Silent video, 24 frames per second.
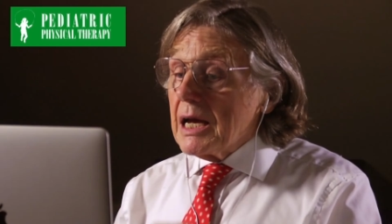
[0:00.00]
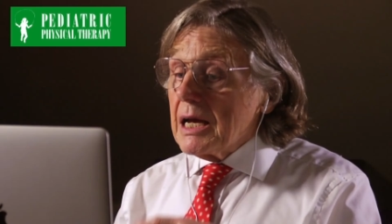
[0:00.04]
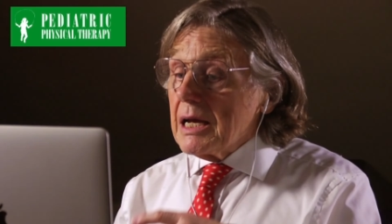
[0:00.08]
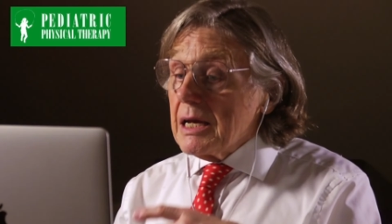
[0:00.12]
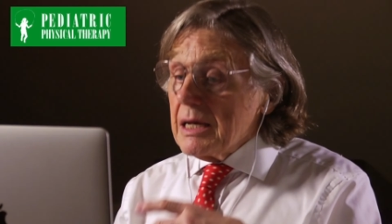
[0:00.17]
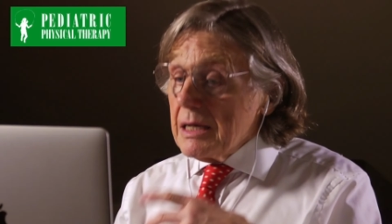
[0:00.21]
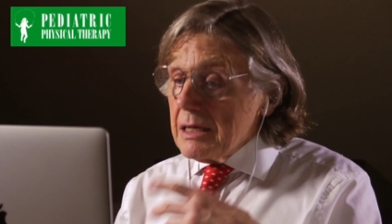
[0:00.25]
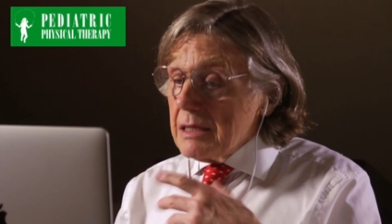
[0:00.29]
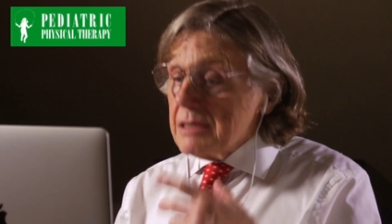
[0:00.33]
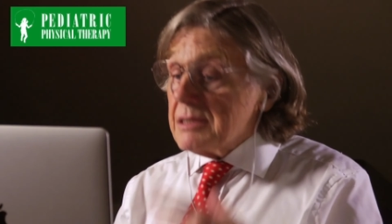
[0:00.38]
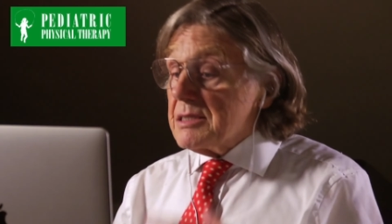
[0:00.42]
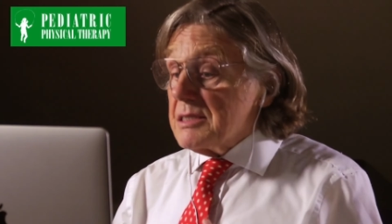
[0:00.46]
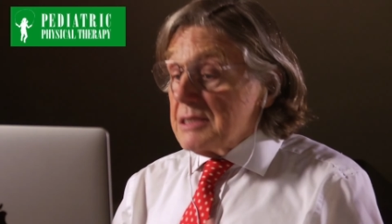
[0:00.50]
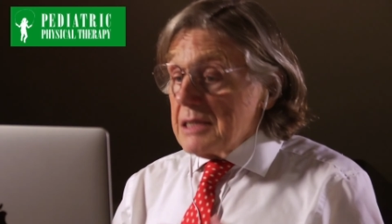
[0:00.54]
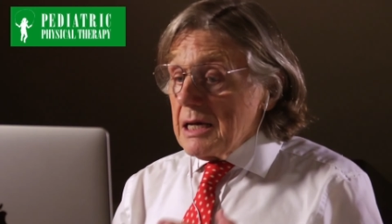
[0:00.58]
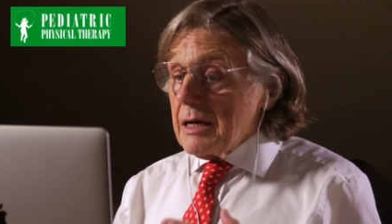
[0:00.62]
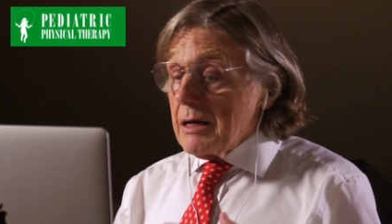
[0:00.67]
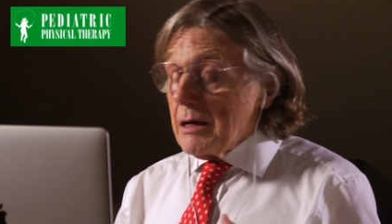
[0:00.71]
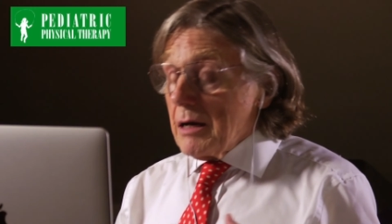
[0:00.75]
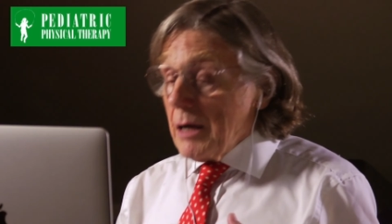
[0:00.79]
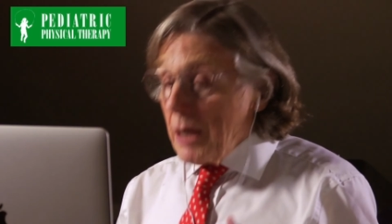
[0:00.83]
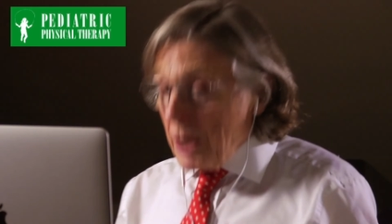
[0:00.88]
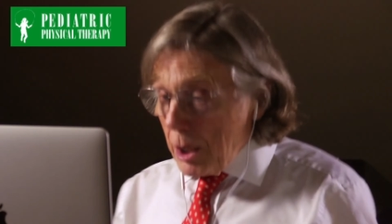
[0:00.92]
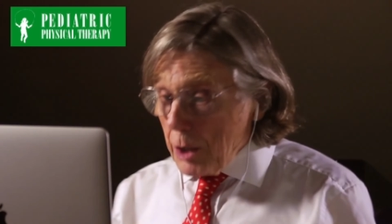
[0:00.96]
Is there
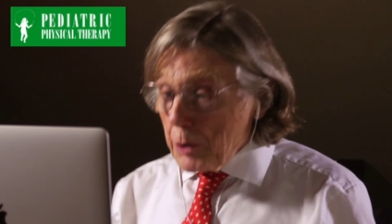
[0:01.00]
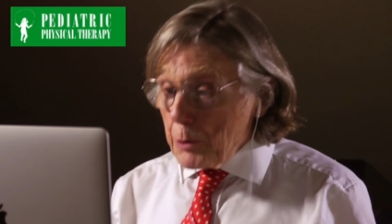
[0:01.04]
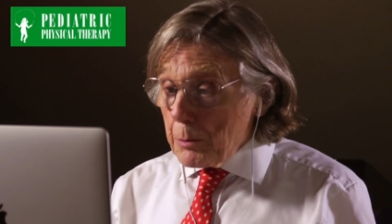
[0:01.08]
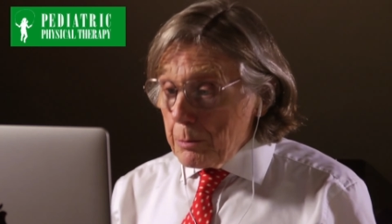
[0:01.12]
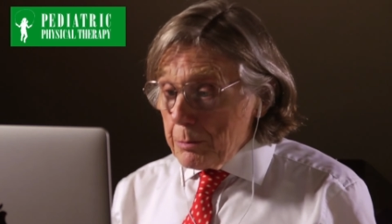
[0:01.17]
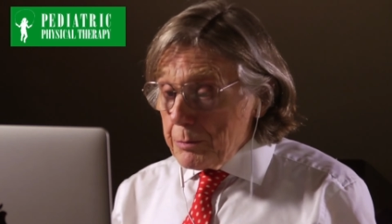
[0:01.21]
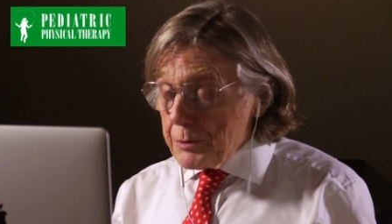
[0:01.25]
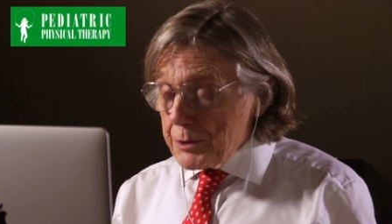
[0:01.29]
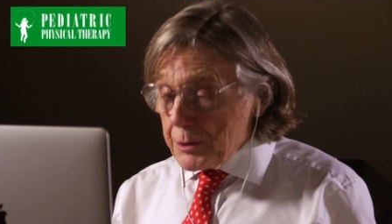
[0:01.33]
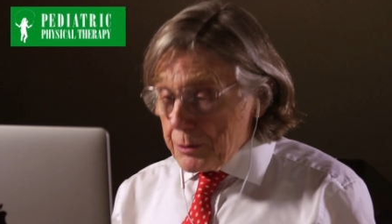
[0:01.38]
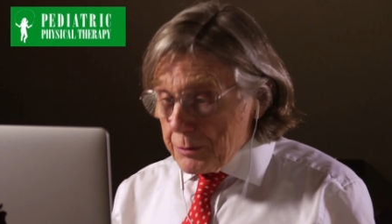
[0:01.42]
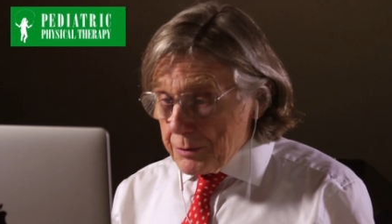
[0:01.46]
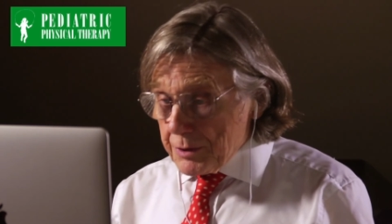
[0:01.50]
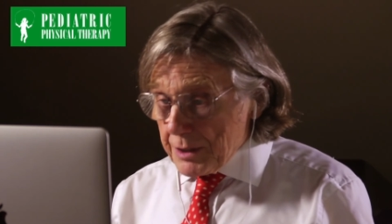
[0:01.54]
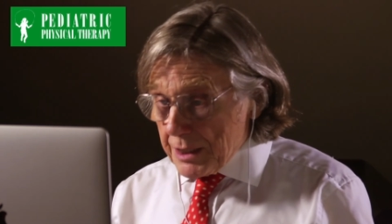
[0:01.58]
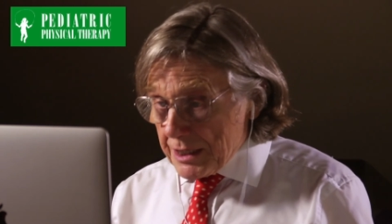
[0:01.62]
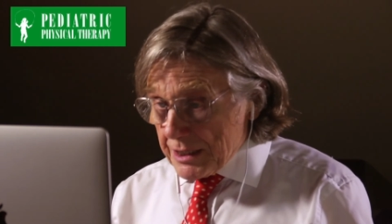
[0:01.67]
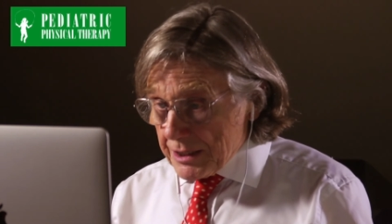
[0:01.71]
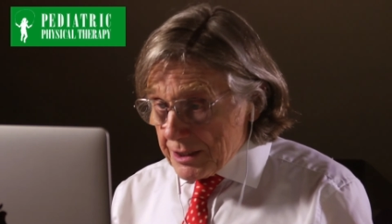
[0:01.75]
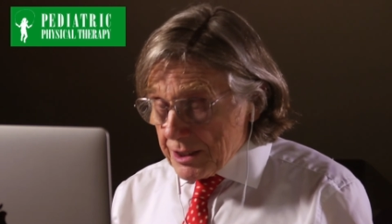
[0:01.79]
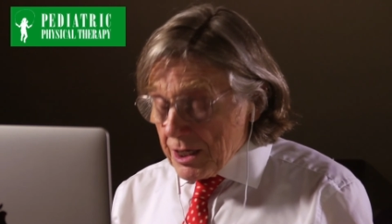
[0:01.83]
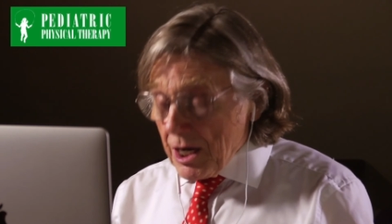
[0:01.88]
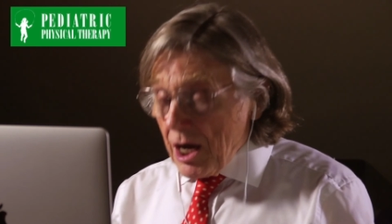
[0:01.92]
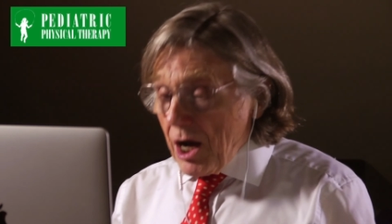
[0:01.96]
a hope, do you
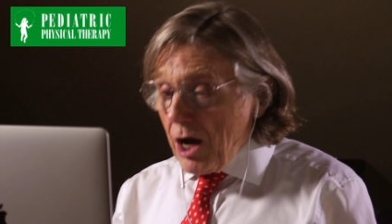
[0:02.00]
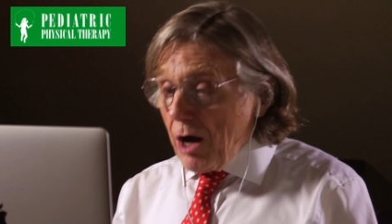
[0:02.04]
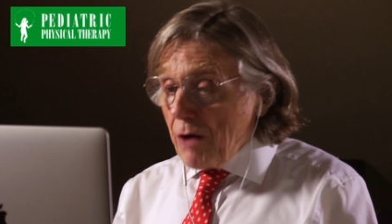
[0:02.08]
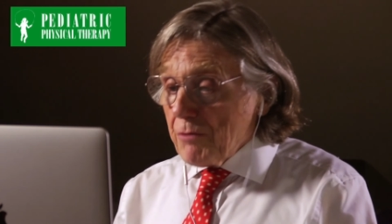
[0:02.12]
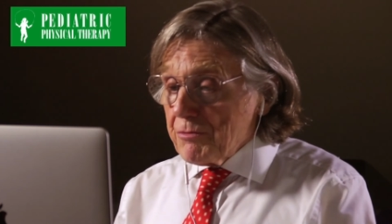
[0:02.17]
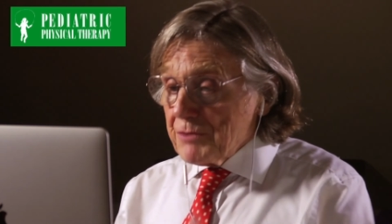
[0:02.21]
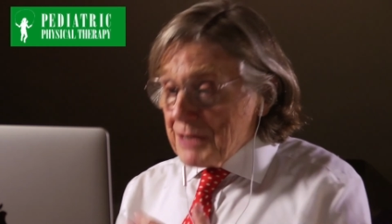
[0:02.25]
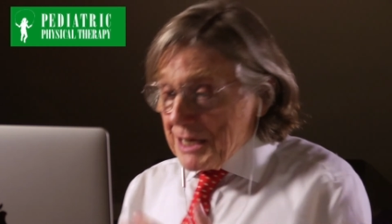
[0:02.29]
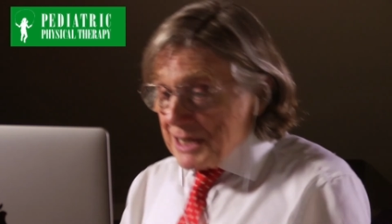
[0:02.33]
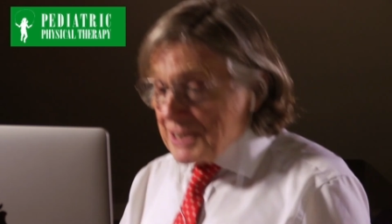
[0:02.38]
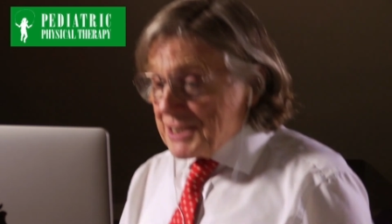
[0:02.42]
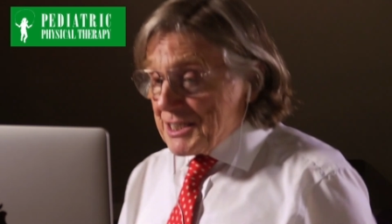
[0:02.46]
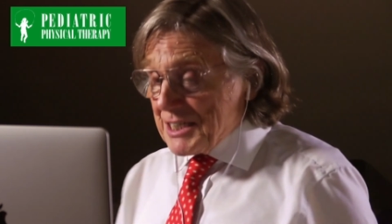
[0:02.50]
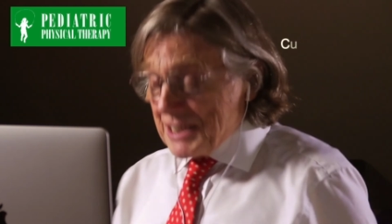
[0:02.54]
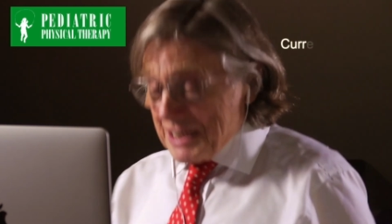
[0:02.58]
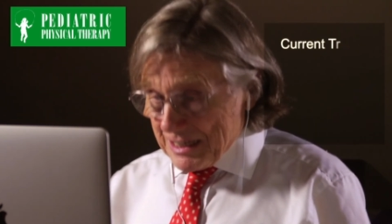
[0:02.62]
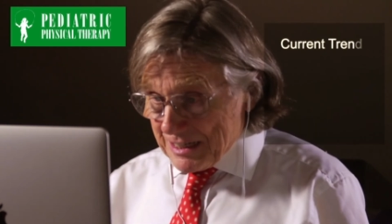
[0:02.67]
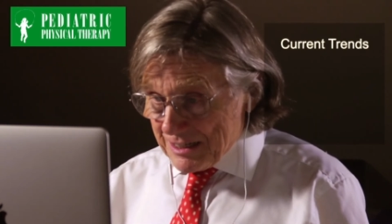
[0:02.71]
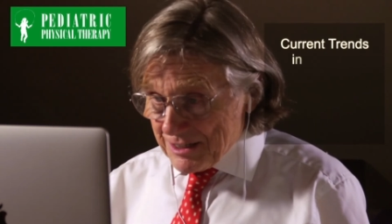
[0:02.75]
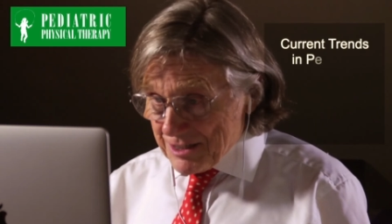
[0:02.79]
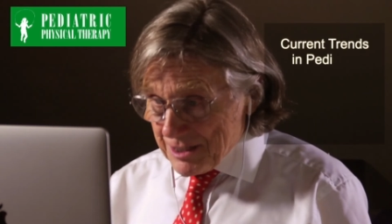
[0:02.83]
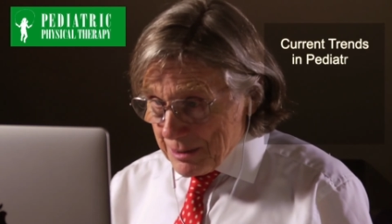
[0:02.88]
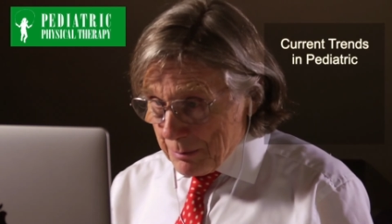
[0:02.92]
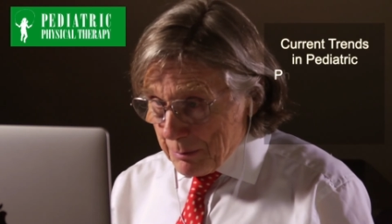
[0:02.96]
think, of getting
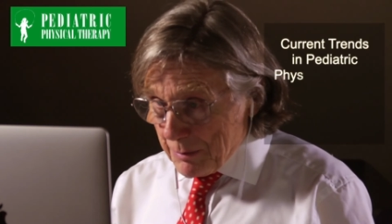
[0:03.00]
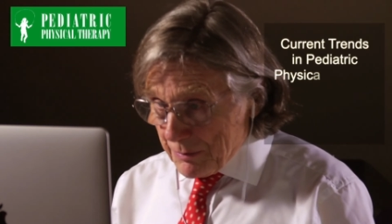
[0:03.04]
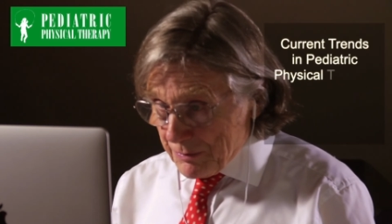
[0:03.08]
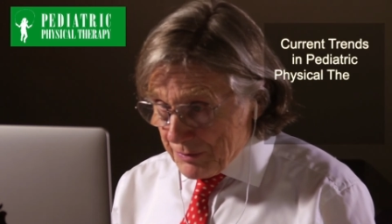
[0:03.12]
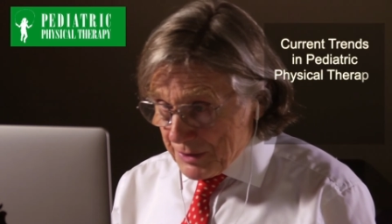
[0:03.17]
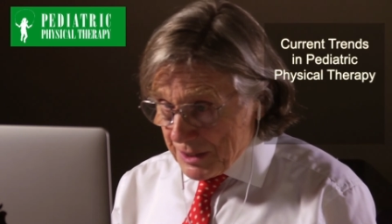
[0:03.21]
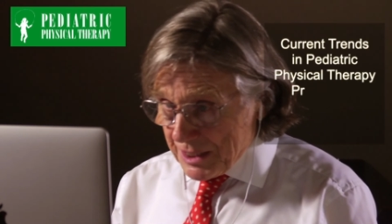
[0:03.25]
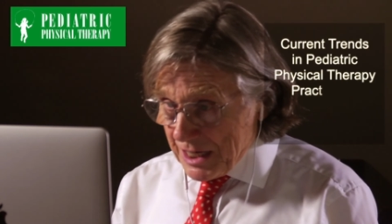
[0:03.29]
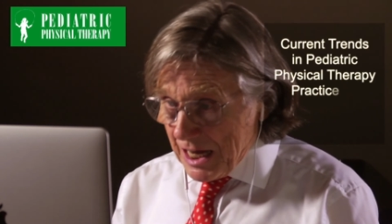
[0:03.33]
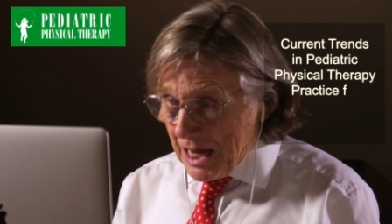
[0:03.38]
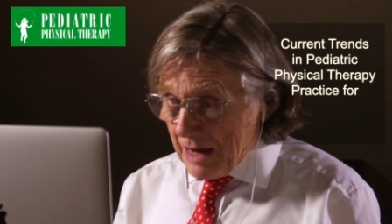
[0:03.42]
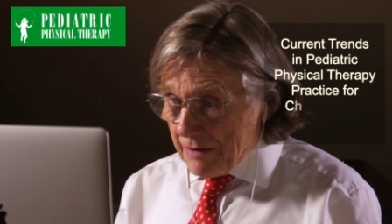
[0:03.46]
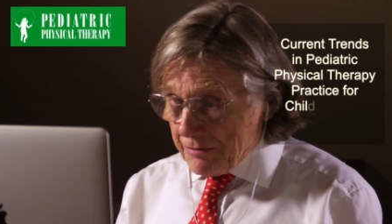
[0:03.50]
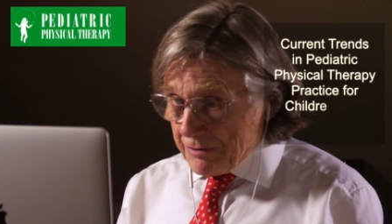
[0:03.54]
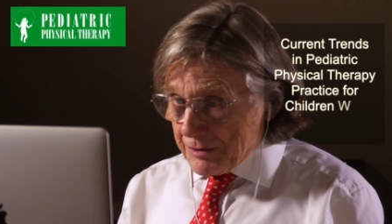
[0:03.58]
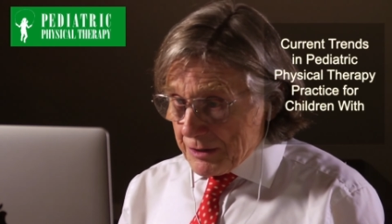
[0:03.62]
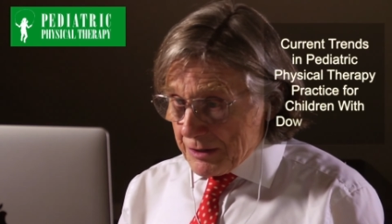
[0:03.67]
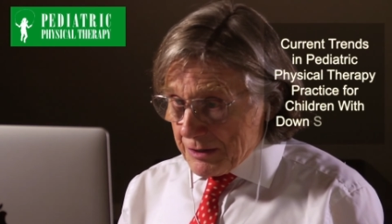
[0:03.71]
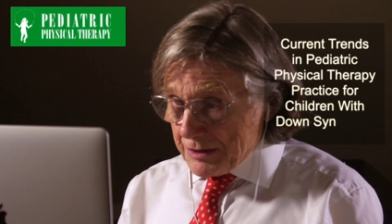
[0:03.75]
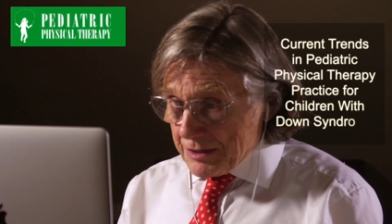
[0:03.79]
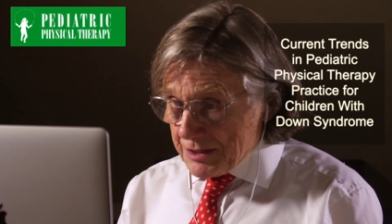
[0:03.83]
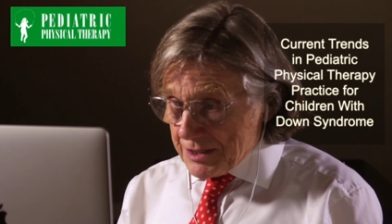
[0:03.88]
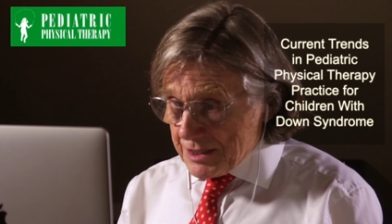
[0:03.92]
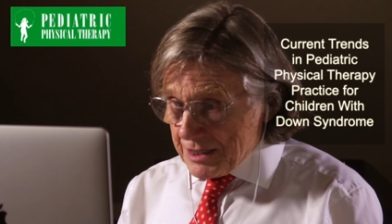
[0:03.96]
some of the
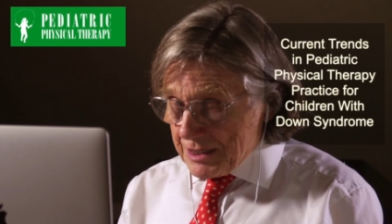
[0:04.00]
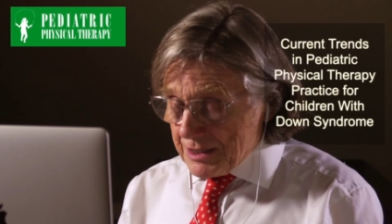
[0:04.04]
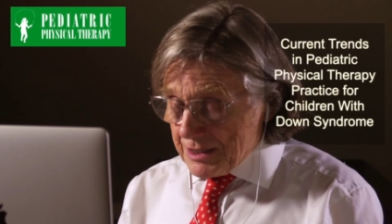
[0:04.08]
evidence? It